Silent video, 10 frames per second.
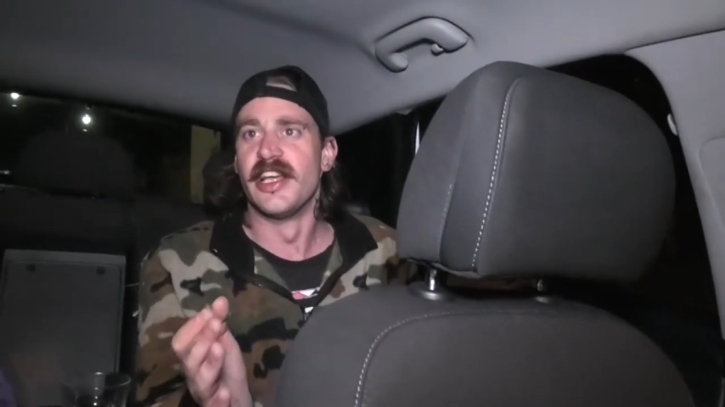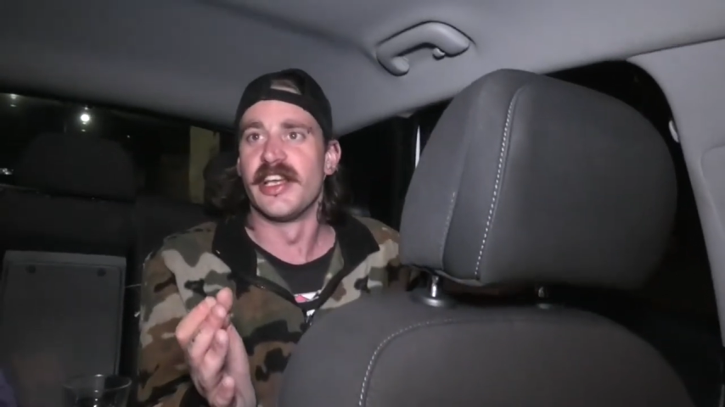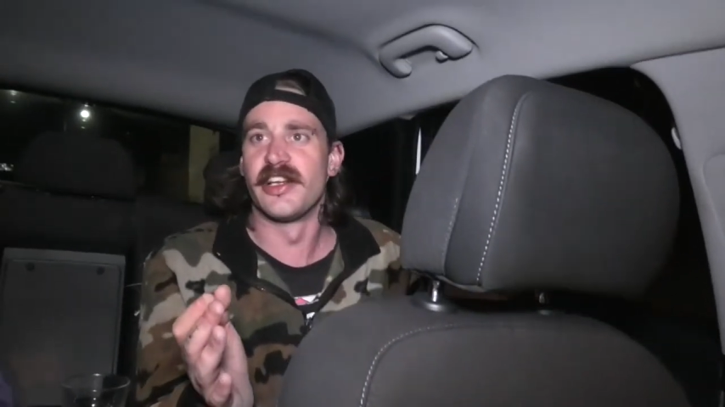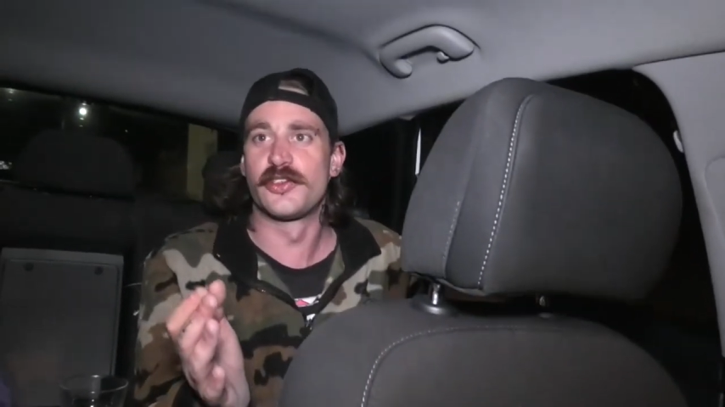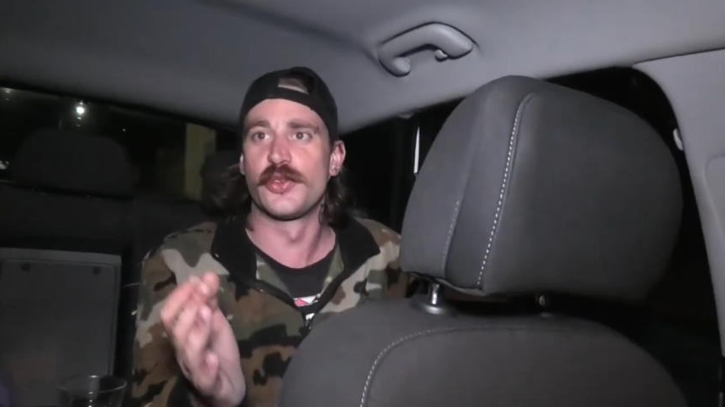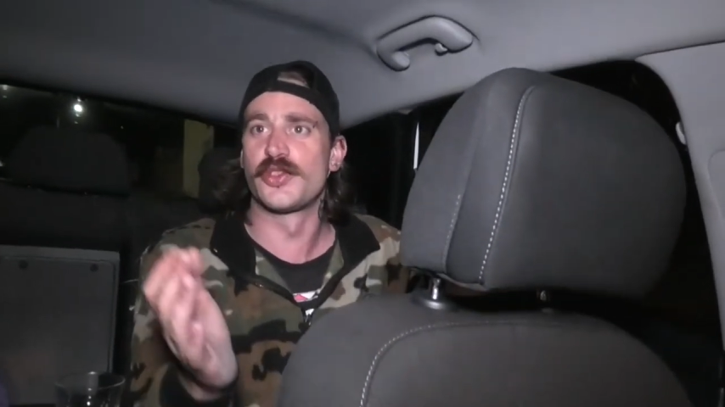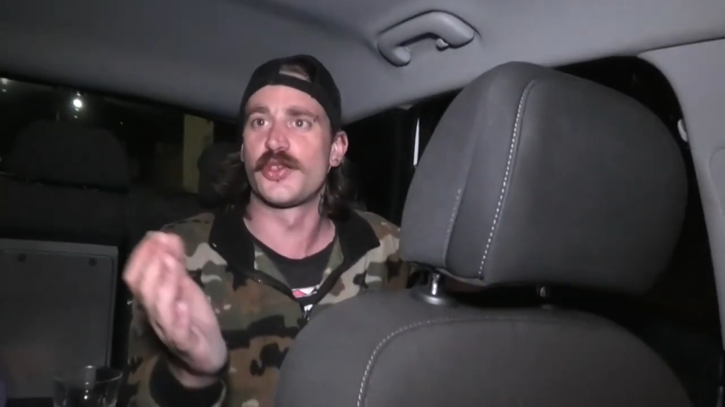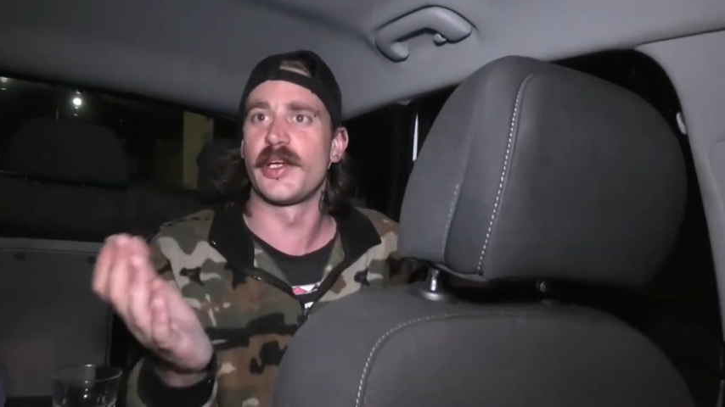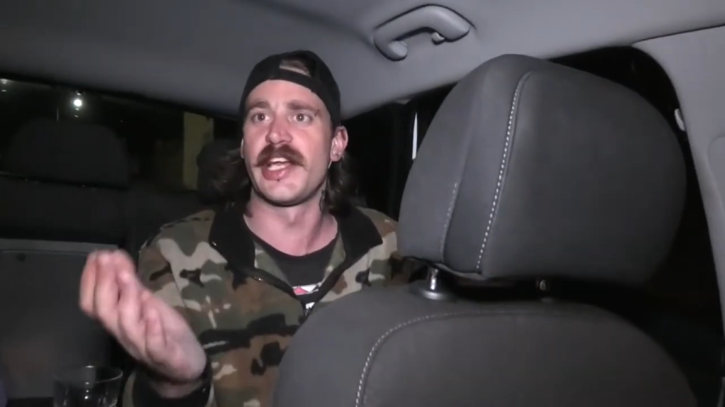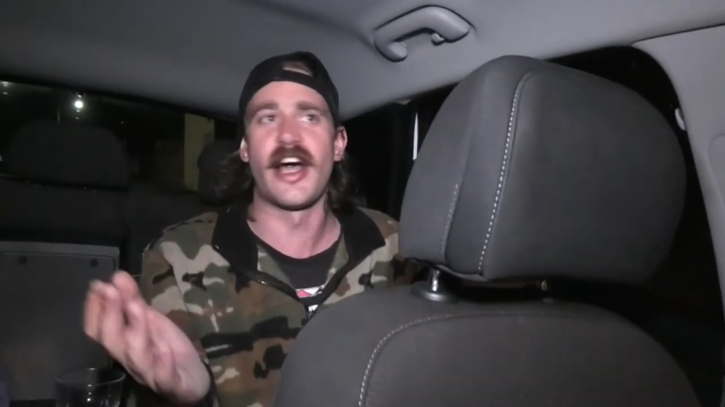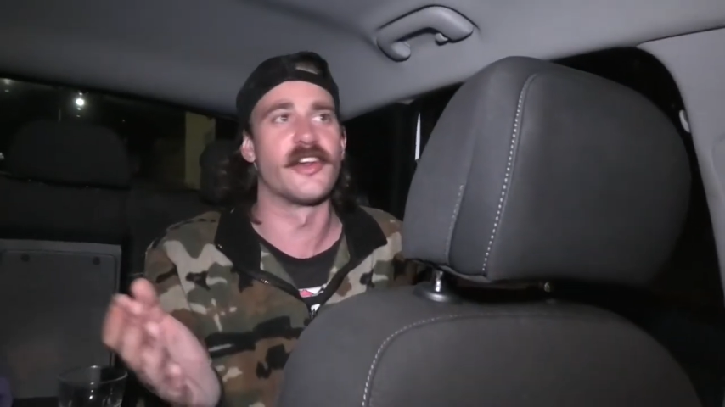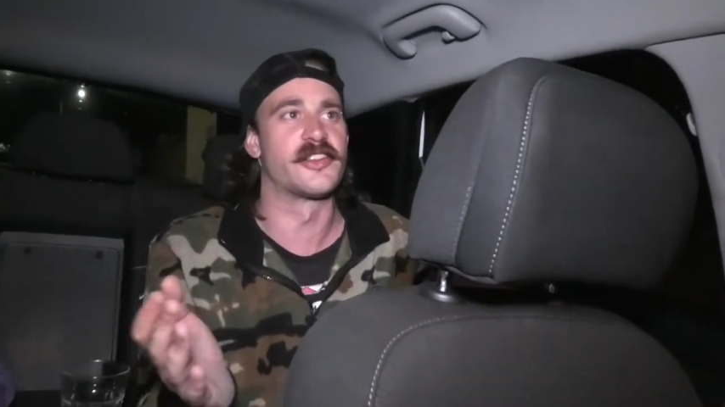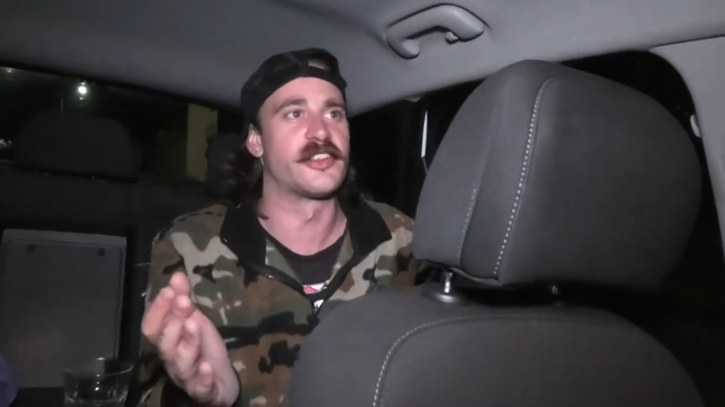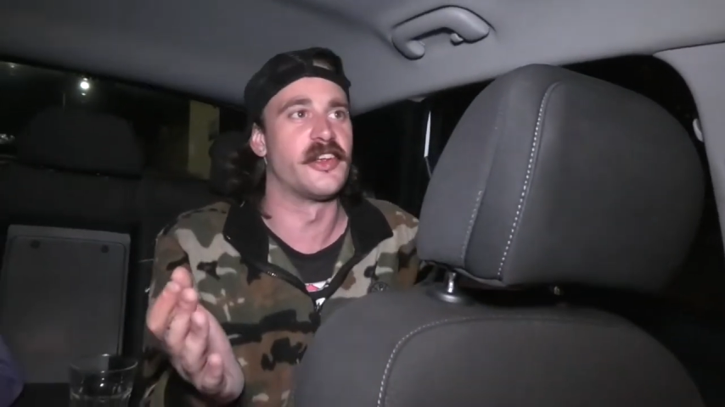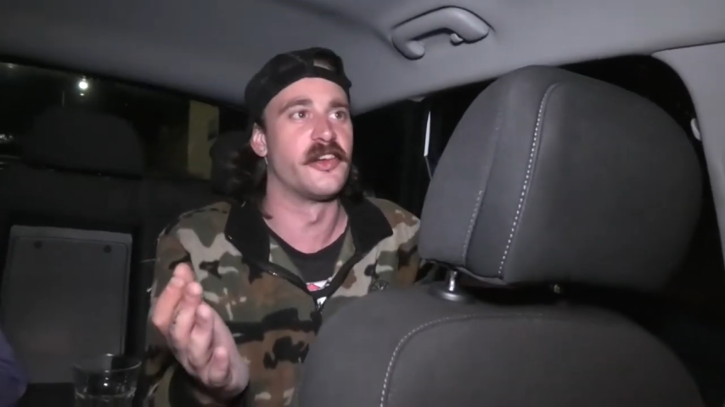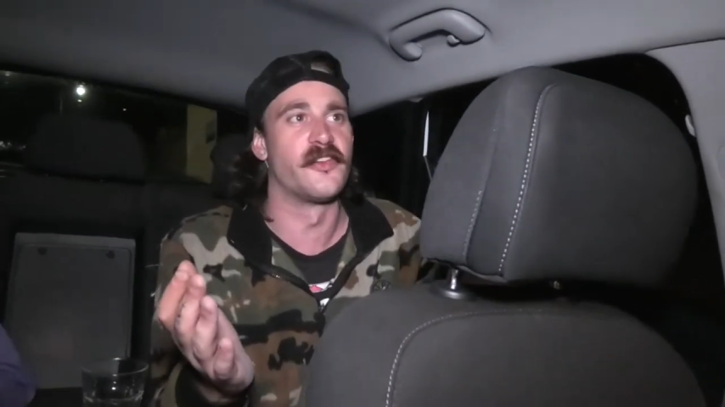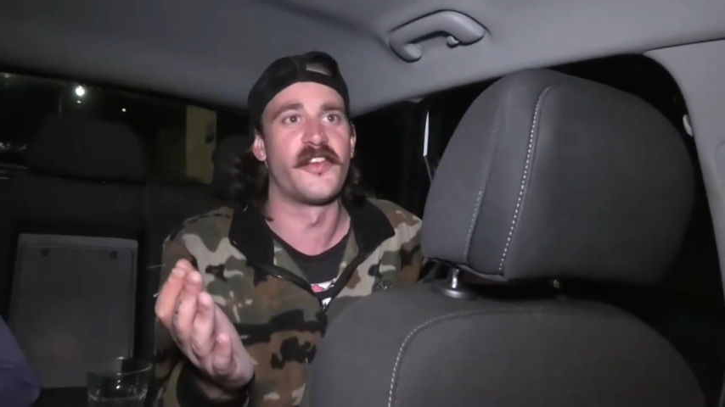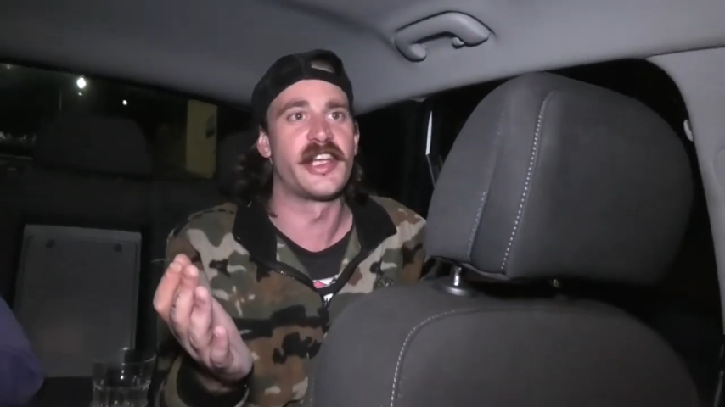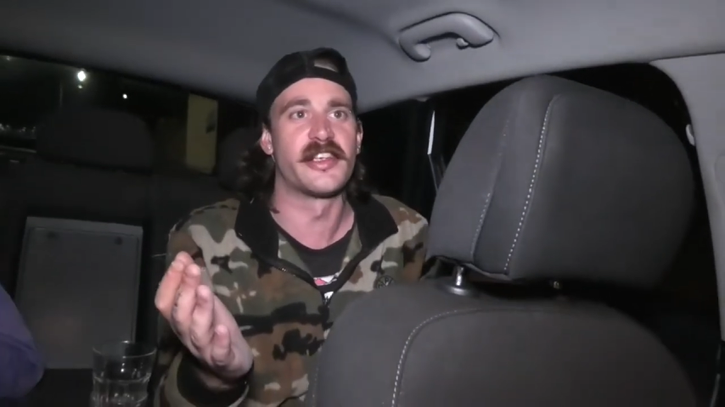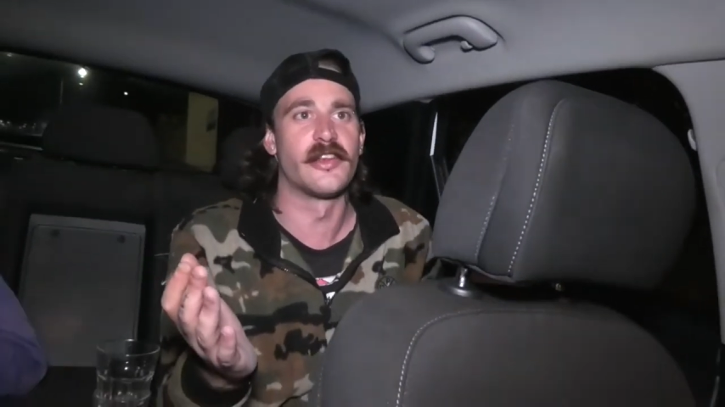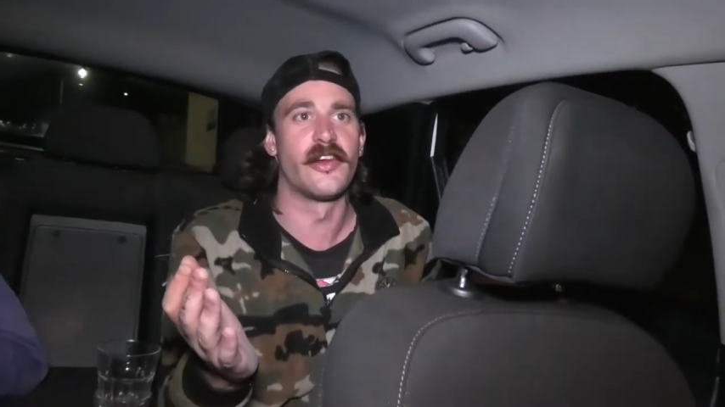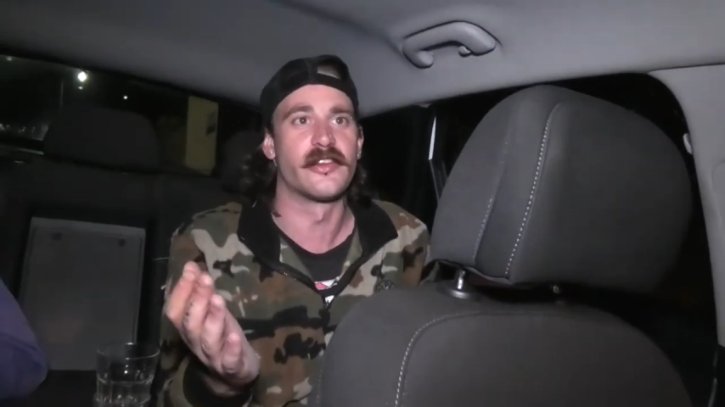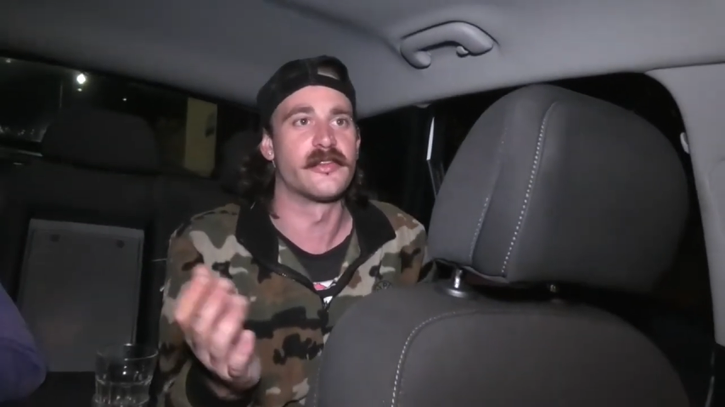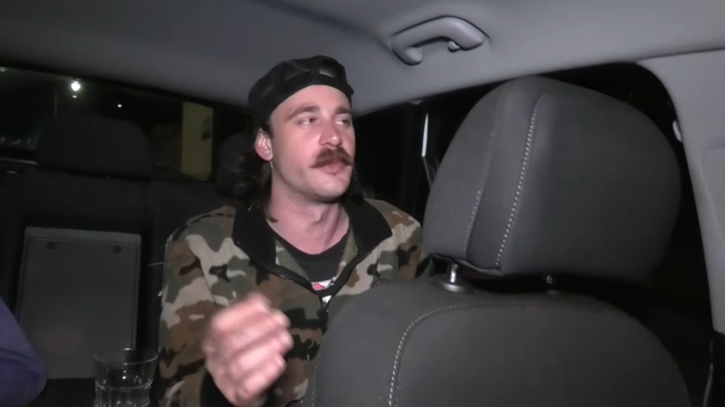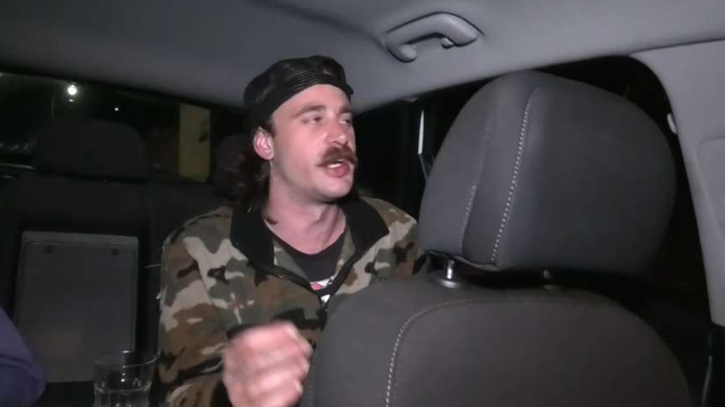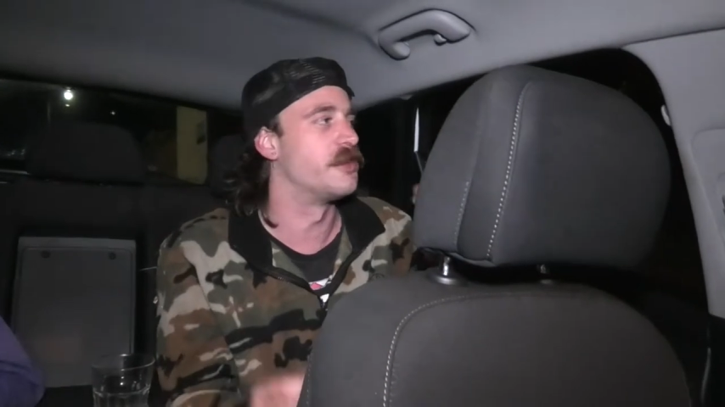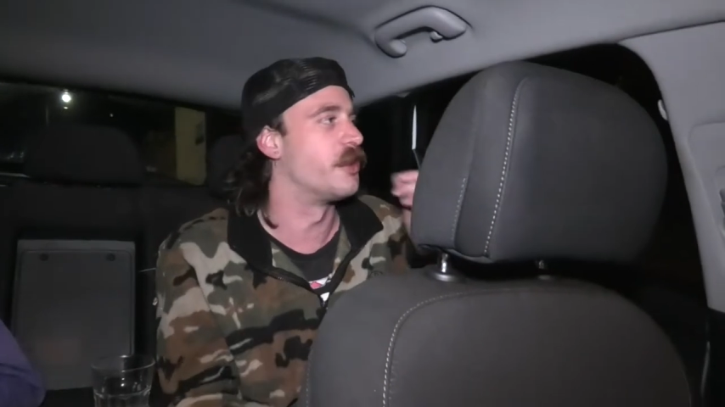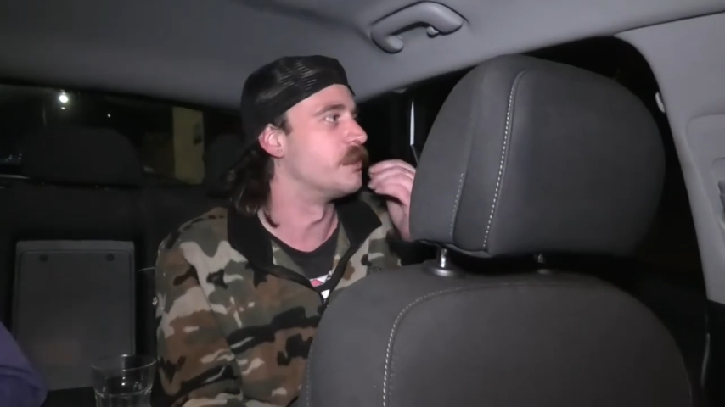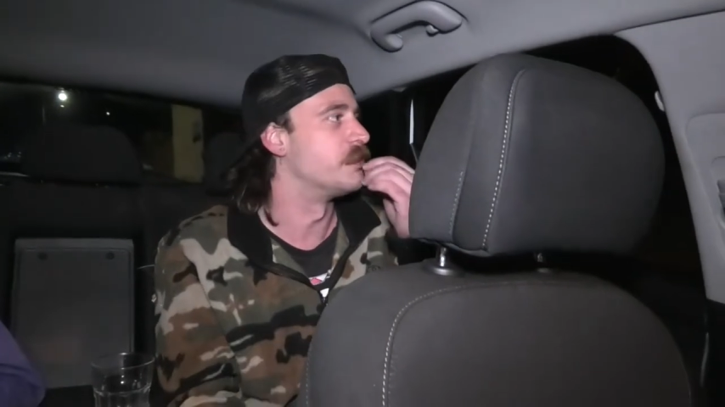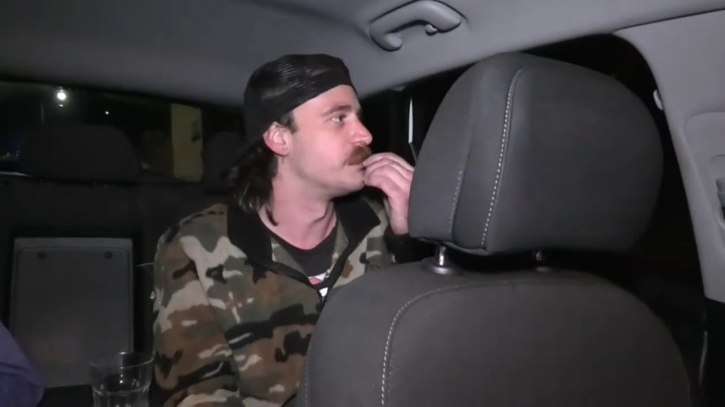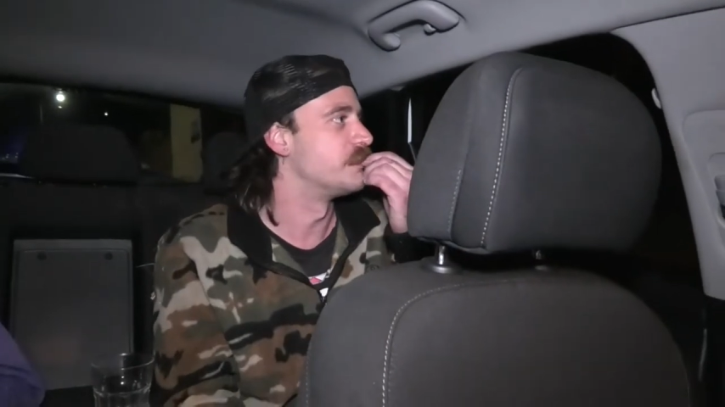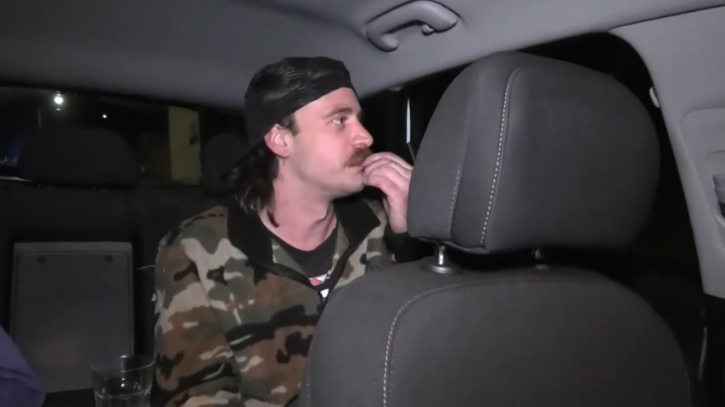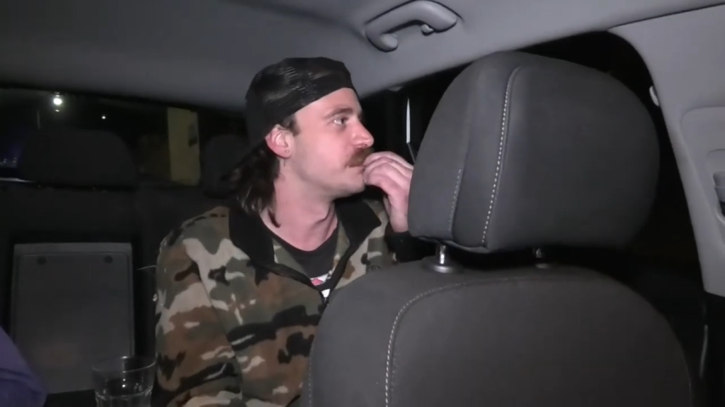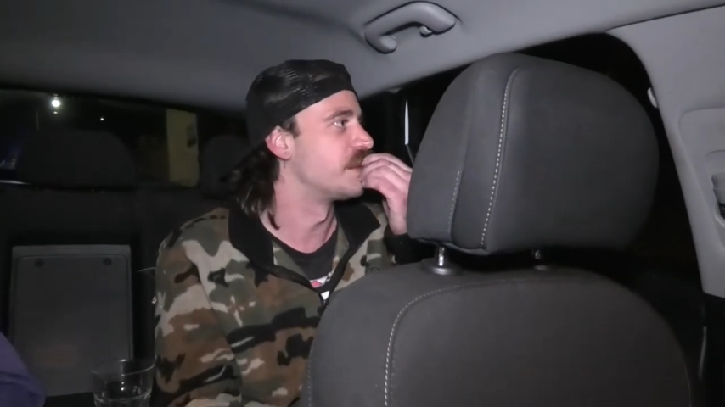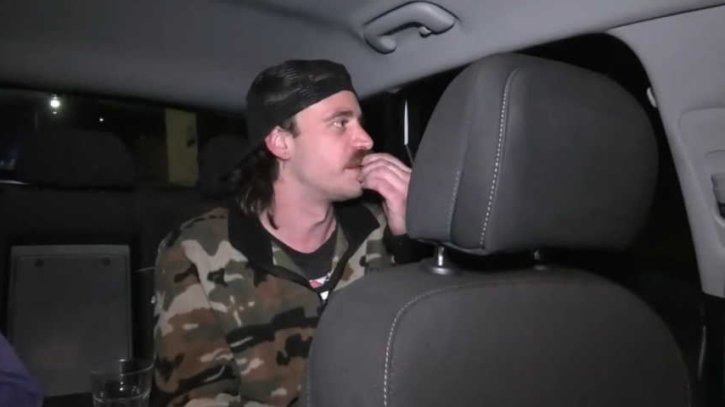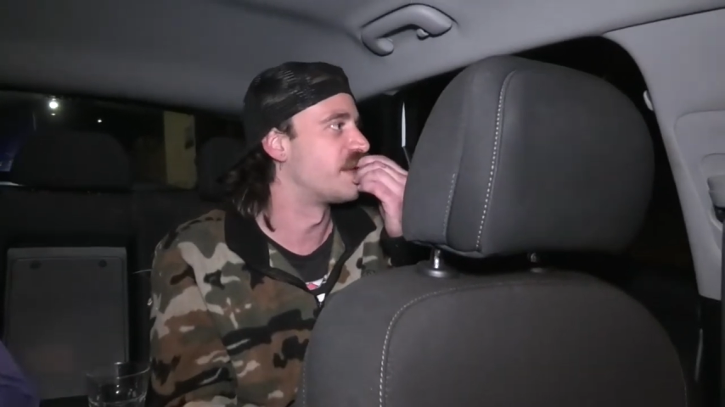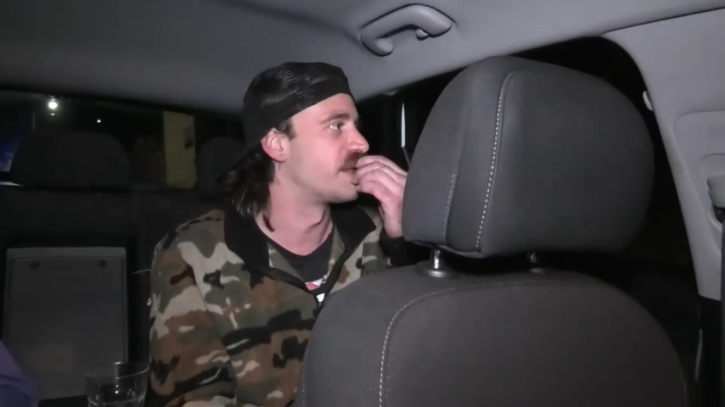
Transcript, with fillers: in a two-story house, on a vacant lot. Wait, no. How